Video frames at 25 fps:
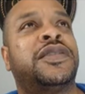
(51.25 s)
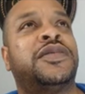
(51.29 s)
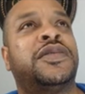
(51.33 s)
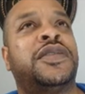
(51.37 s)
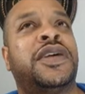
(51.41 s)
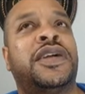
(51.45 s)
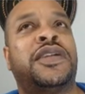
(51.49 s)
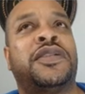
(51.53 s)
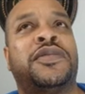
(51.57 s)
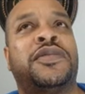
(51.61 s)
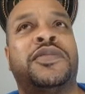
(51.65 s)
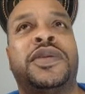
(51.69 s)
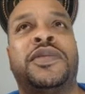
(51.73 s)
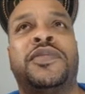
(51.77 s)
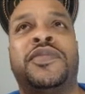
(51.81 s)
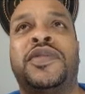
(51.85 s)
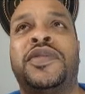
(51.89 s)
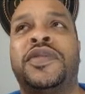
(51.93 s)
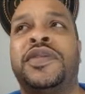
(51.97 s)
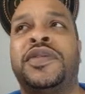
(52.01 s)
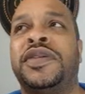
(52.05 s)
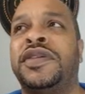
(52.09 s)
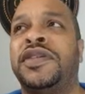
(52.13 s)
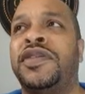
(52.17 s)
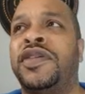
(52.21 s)
I
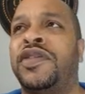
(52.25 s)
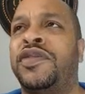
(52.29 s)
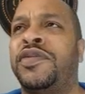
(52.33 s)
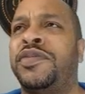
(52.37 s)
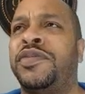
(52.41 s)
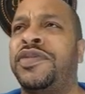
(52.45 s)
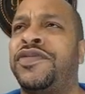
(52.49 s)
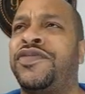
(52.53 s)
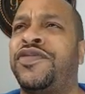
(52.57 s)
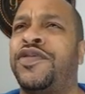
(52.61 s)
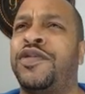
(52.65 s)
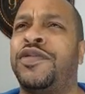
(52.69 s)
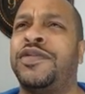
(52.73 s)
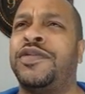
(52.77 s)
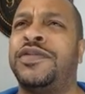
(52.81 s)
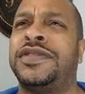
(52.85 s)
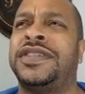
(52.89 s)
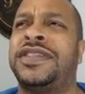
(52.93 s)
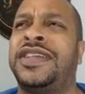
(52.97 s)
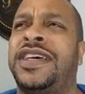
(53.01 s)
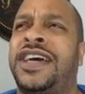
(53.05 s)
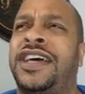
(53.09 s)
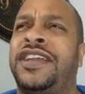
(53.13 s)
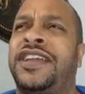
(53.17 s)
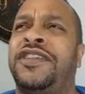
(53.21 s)
remember, you know, before it
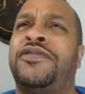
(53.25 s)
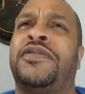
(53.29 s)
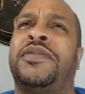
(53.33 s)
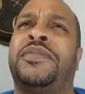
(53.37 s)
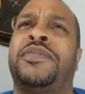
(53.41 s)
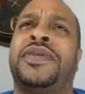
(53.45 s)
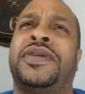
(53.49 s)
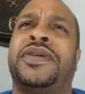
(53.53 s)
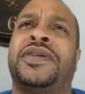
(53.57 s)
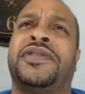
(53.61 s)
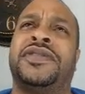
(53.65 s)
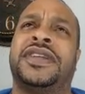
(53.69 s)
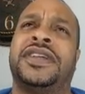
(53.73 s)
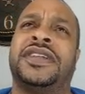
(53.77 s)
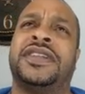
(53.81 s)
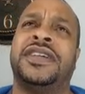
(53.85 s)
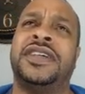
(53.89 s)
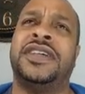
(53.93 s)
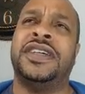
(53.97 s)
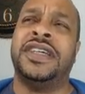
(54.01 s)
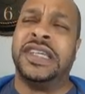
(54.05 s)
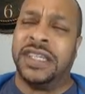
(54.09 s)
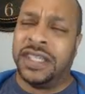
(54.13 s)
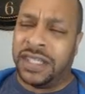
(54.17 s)
was a hundred billion.